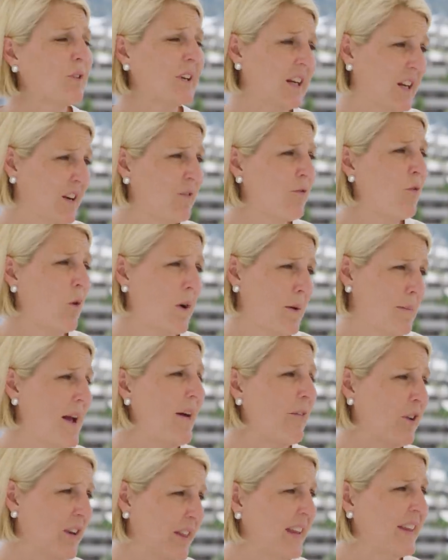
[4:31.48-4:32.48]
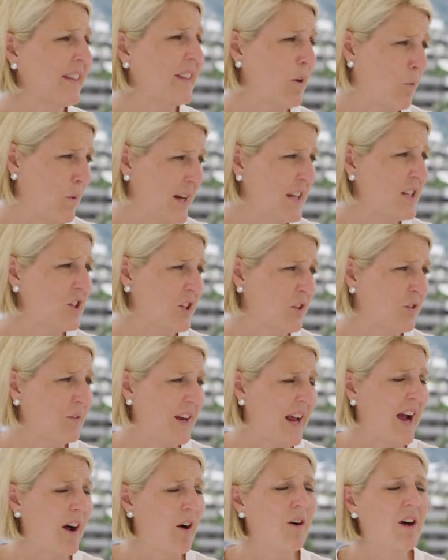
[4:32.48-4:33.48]
really inform everything that we do
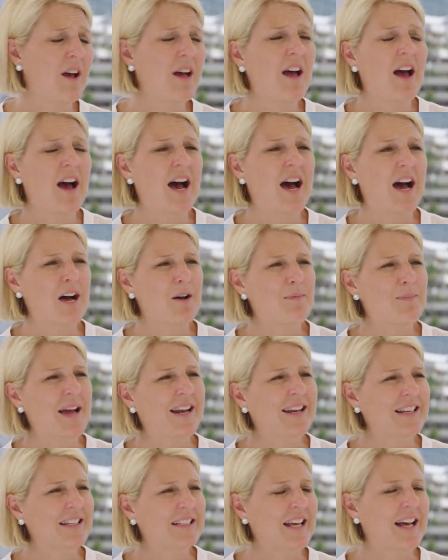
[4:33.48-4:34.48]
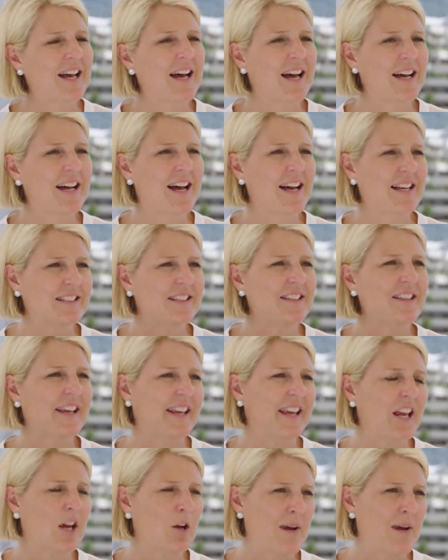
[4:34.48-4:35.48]
now. And it's us thinking